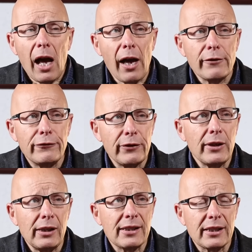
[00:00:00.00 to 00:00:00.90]
I
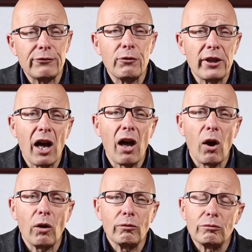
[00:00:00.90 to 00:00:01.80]
feel as if we
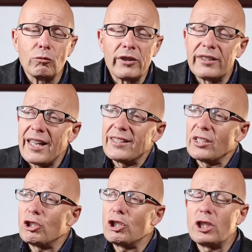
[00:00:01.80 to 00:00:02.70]
are, with, there's
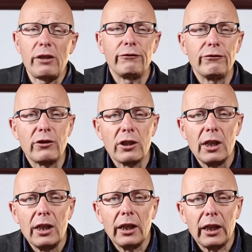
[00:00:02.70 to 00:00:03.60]
a shift
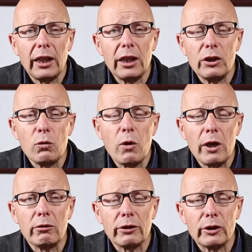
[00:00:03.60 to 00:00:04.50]
in the
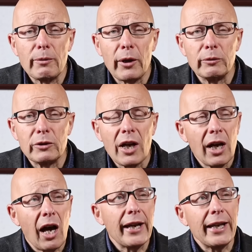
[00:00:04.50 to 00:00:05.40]
world at the moment.
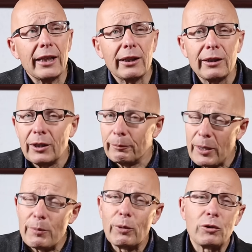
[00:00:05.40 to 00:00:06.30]
I hear
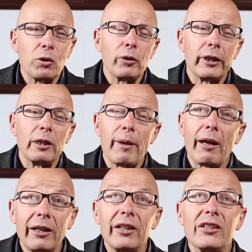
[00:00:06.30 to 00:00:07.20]
people talking
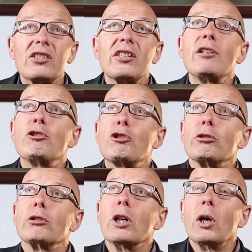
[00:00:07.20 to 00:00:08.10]
about
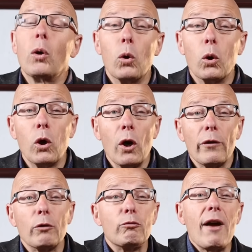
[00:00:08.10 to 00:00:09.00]
ascension or
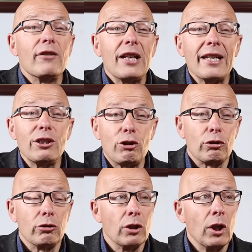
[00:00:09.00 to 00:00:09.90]
the
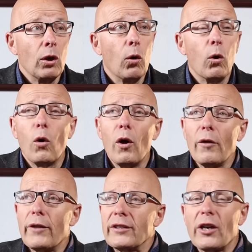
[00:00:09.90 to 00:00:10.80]
revelation or
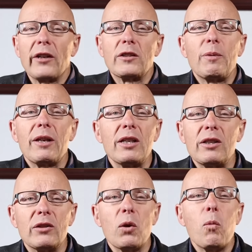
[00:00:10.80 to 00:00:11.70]
there's going to
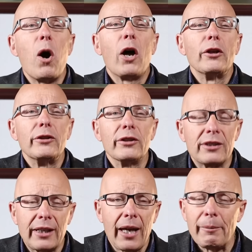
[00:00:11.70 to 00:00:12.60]
be the one
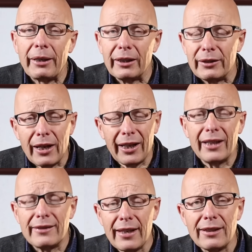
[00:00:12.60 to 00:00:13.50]
that's coming and,
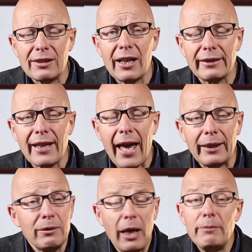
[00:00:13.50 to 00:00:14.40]
and things like
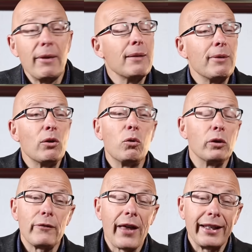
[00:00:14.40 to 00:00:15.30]
that. And, and maybe
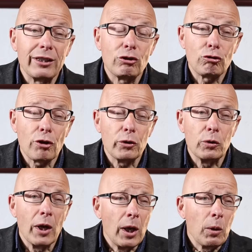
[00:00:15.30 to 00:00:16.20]
all of that is true.